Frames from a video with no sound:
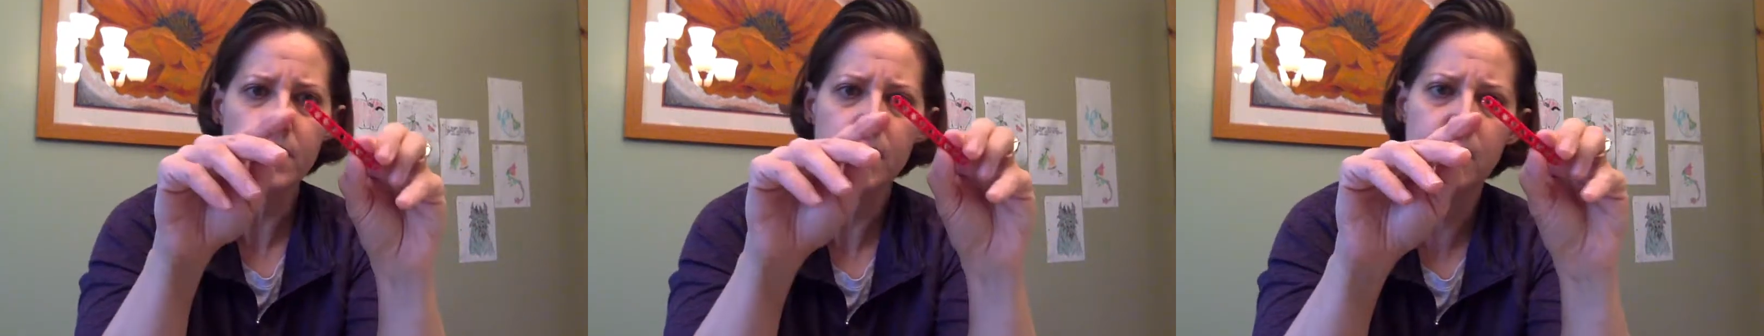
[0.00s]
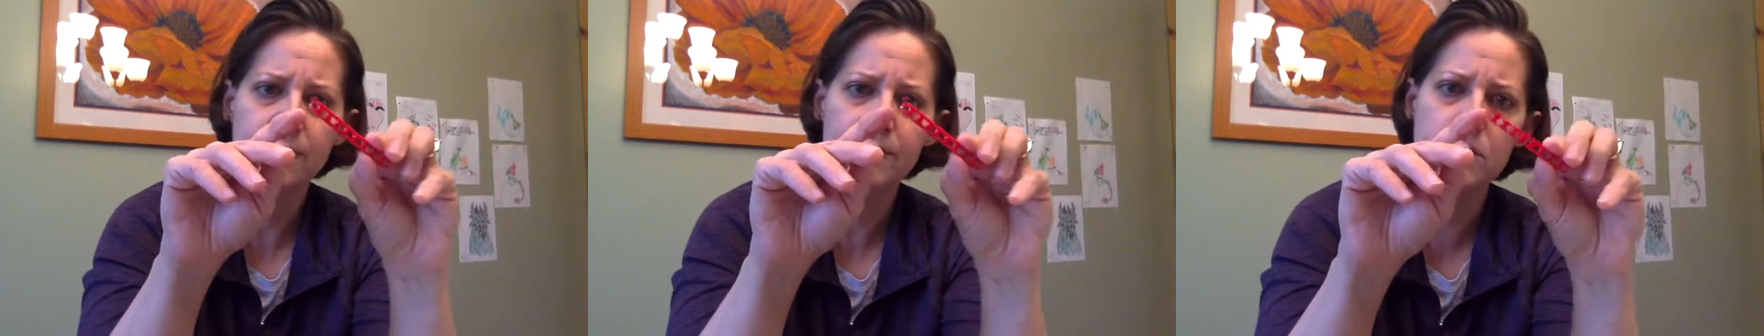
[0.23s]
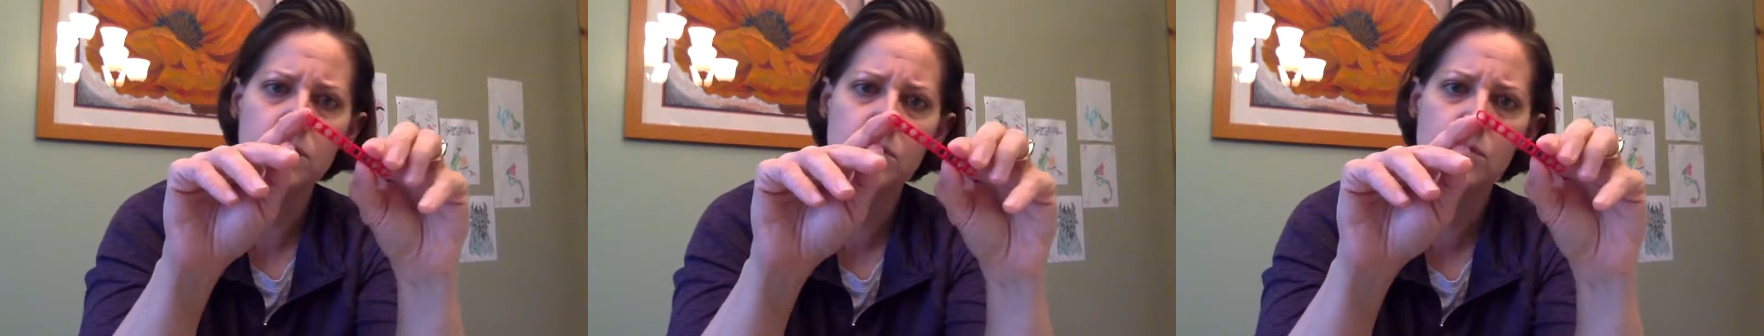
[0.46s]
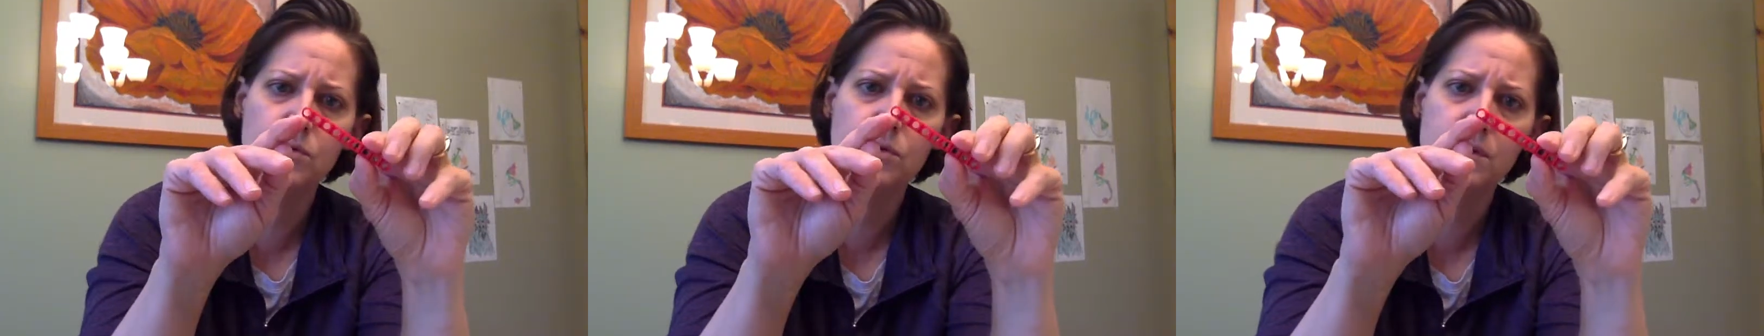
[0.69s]
if you
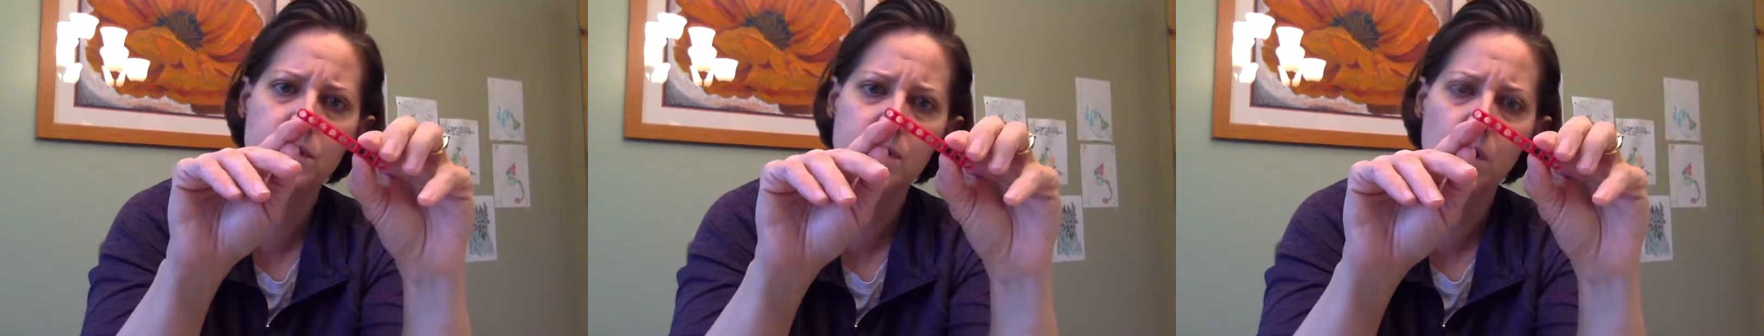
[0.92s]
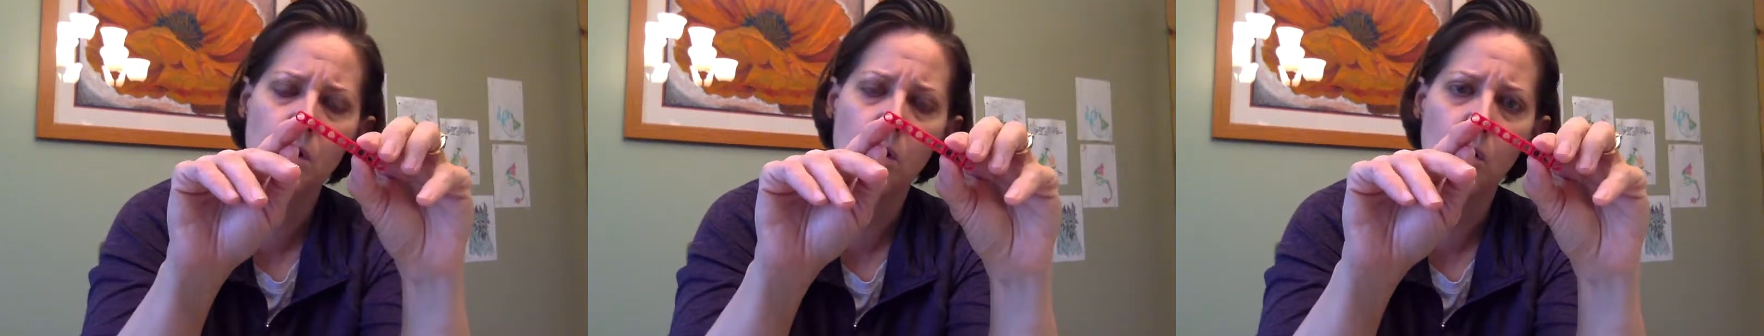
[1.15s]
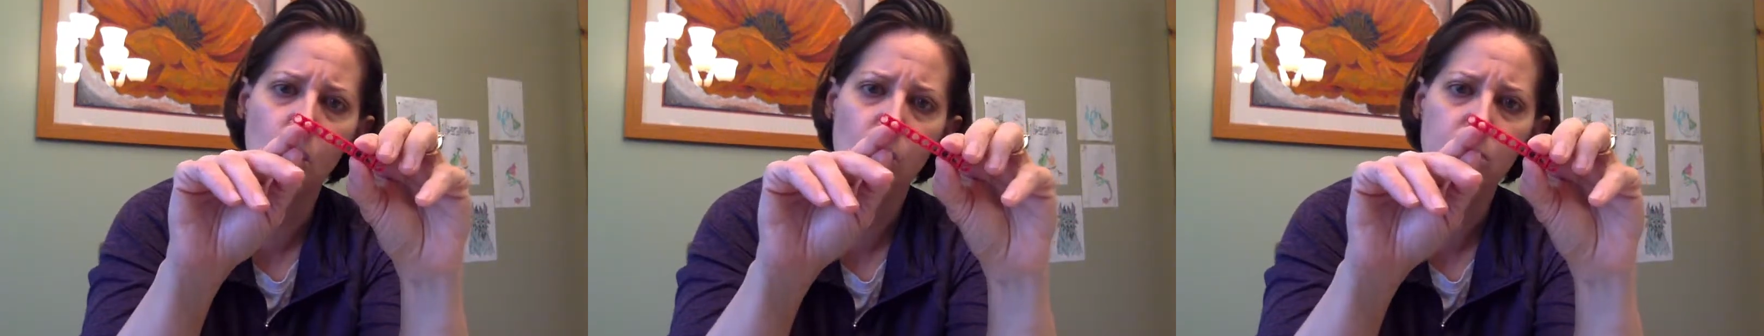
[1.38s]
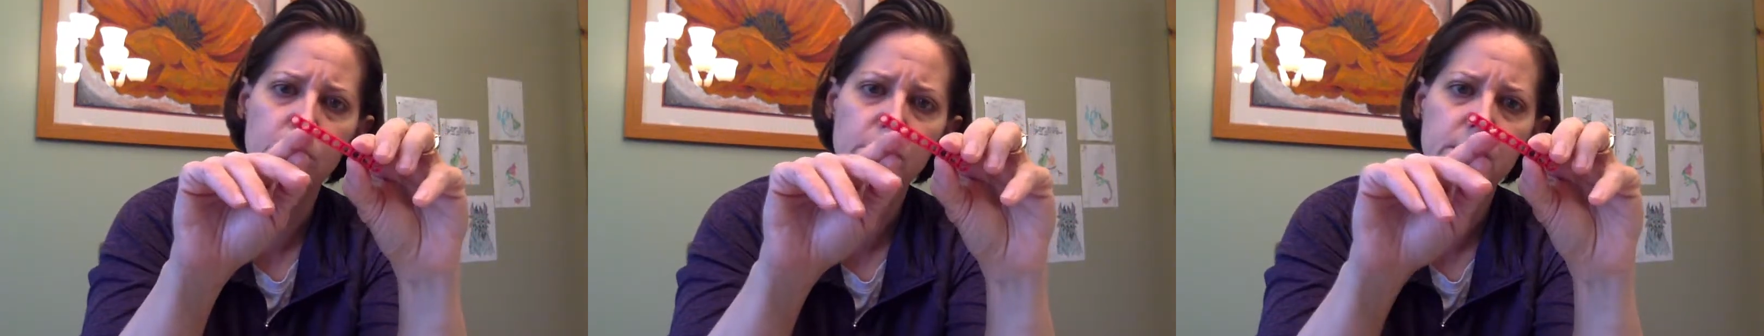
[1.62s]
use the
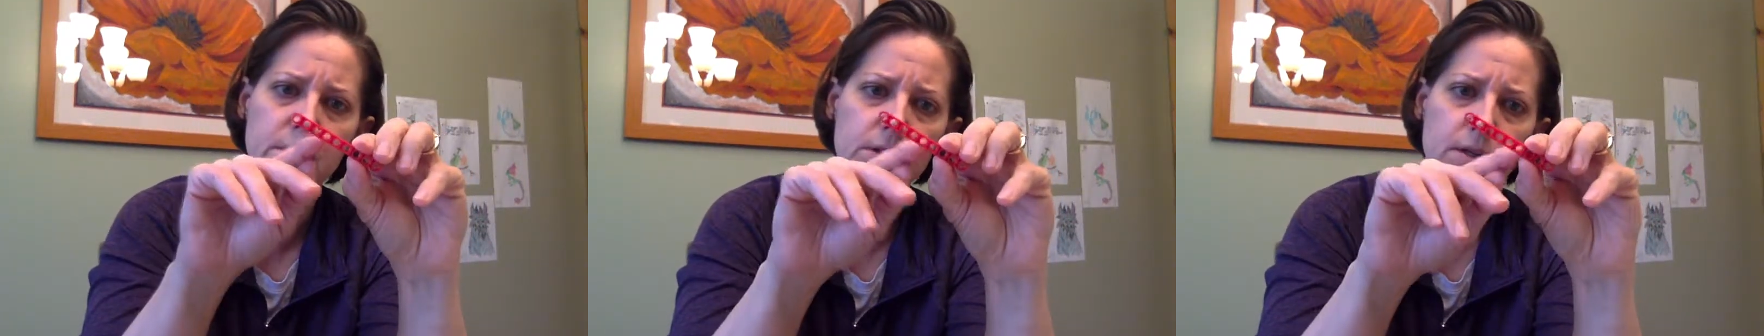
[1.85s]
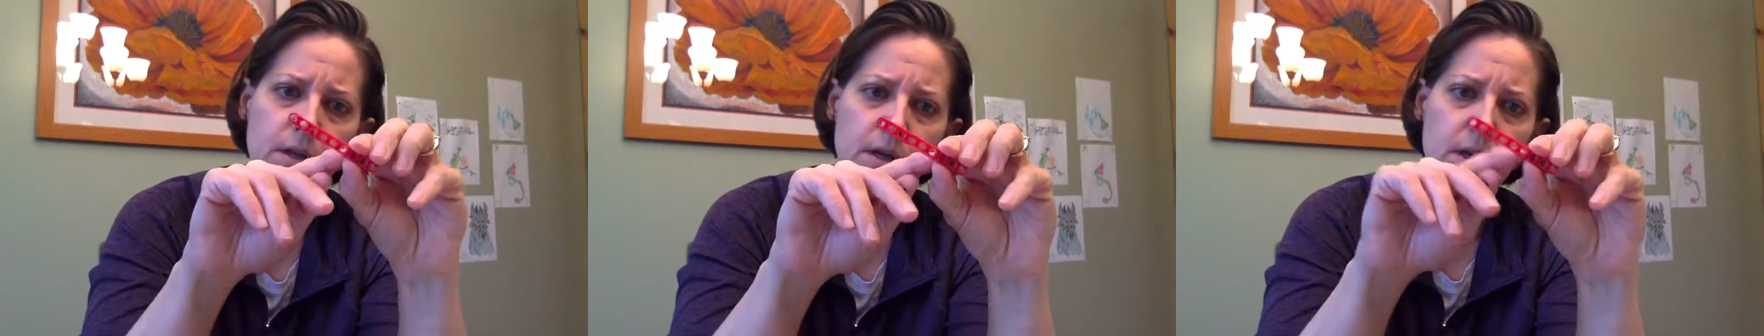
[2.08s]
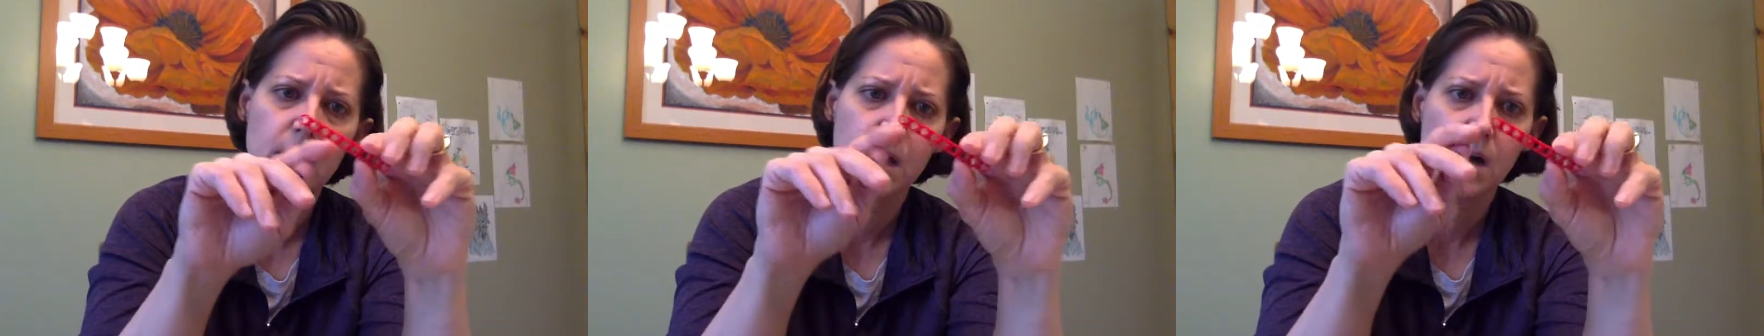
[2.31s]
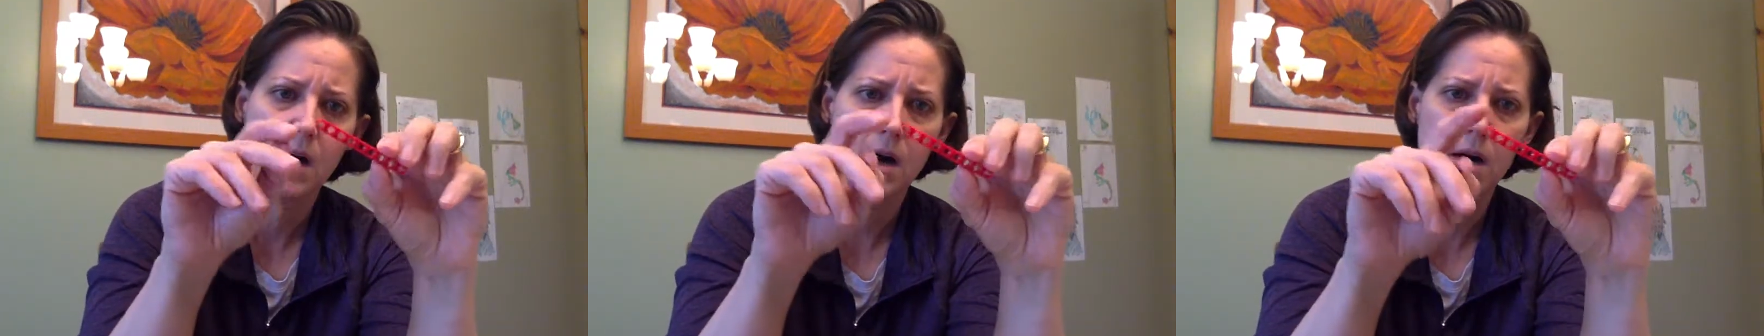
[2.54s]
holes
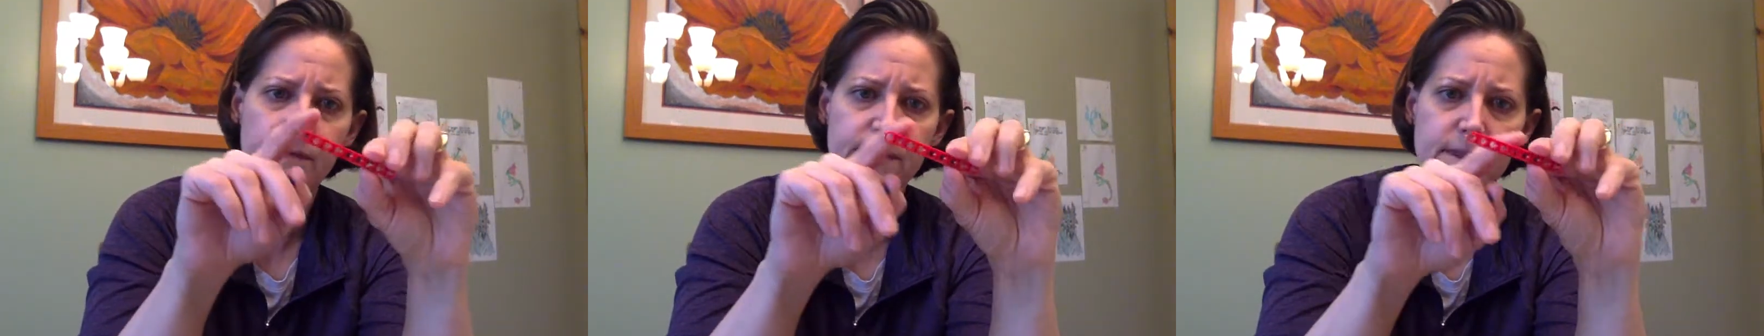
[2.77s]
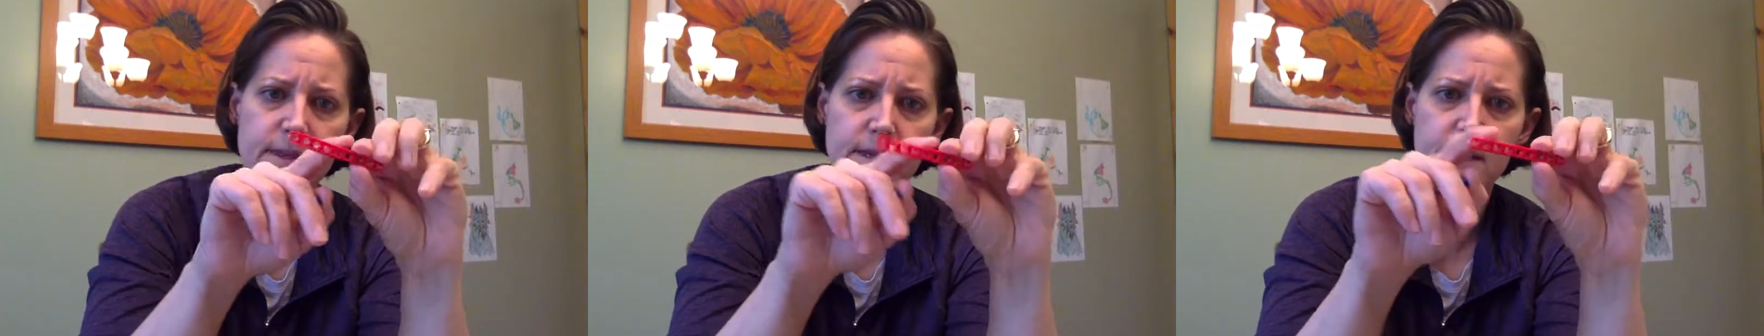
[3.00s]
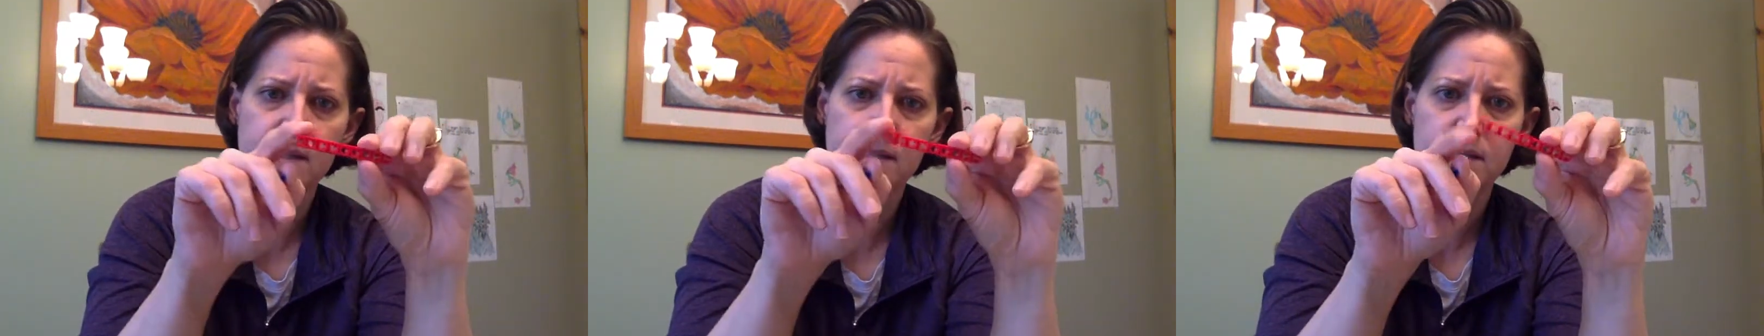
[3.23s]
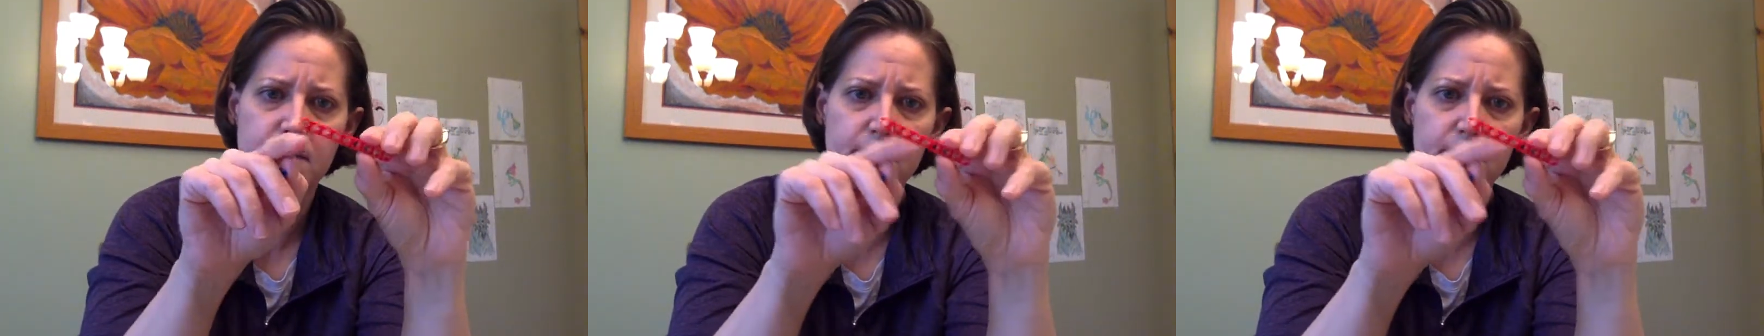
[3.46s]
of this